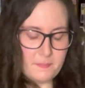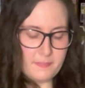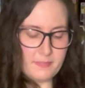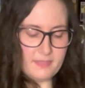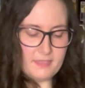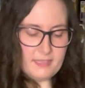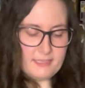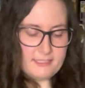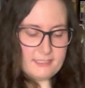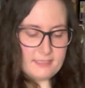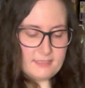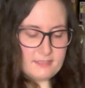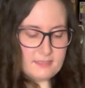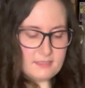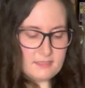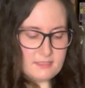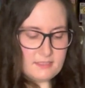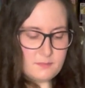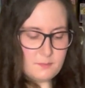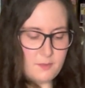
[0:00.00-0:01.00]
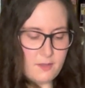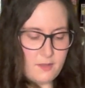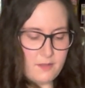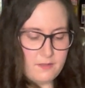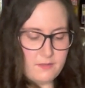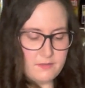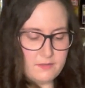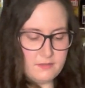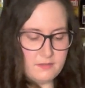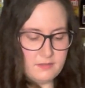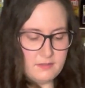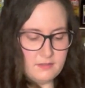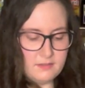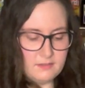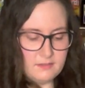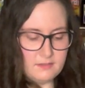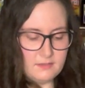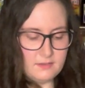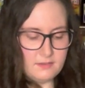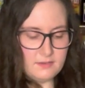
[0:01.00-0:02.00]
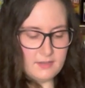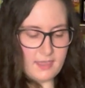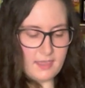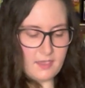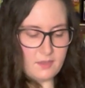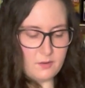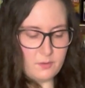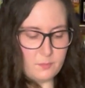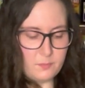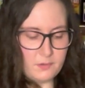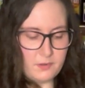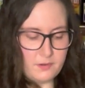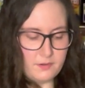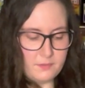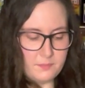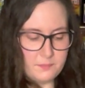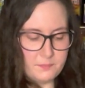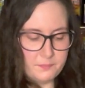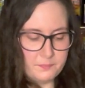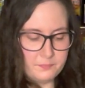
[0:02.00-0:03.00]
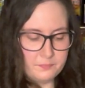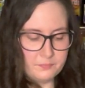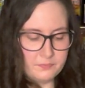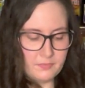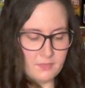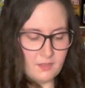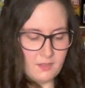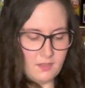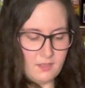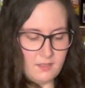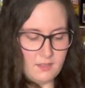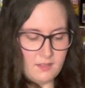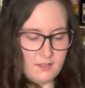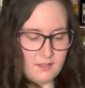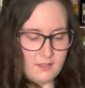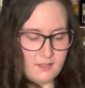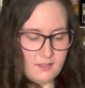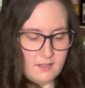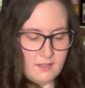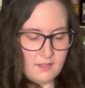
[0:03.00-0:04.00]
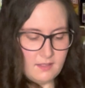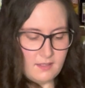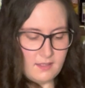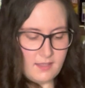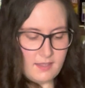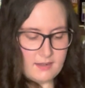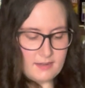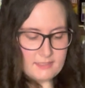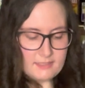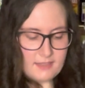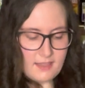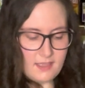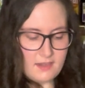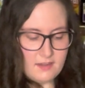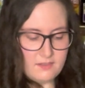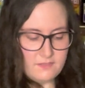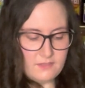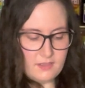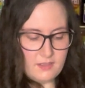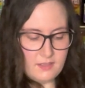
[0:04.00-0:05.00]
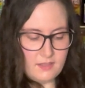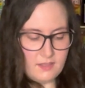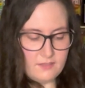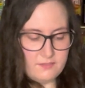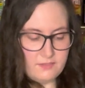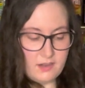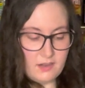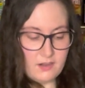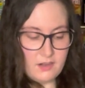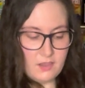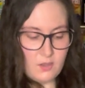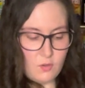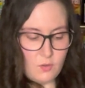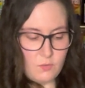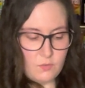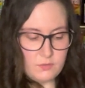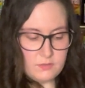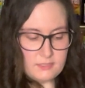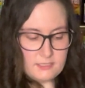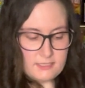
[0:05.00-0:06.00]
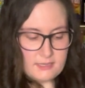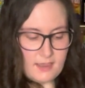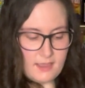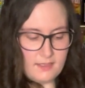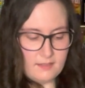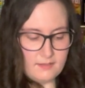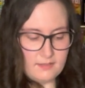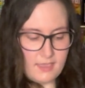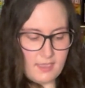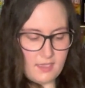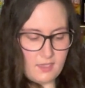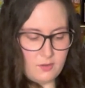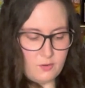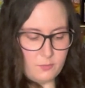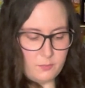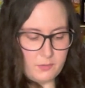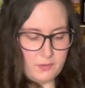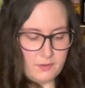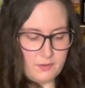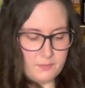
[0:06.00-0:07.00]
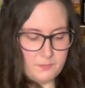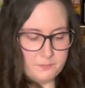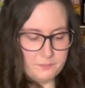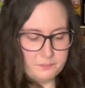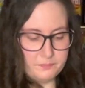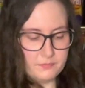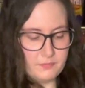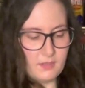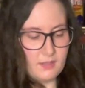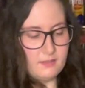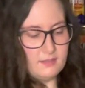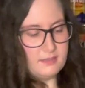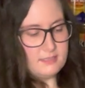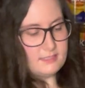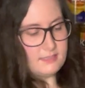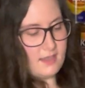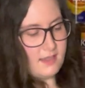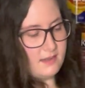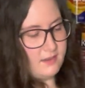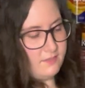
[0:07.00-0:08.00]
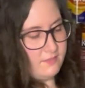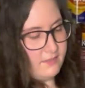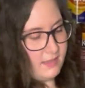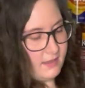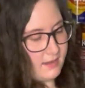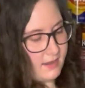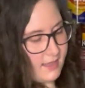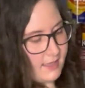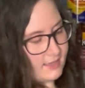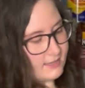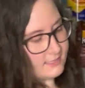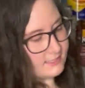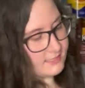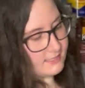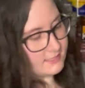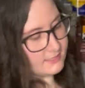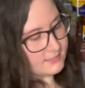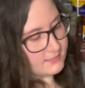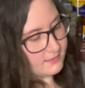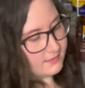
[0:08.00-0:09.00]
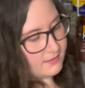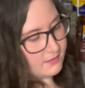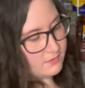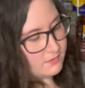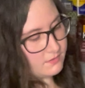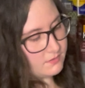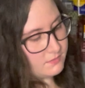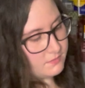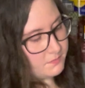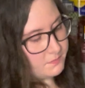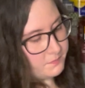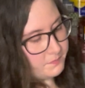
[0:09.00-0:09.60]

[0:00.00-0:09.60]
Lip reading: This is a small little can opener, and it's kind of a very old style can opener. The side of it has this little,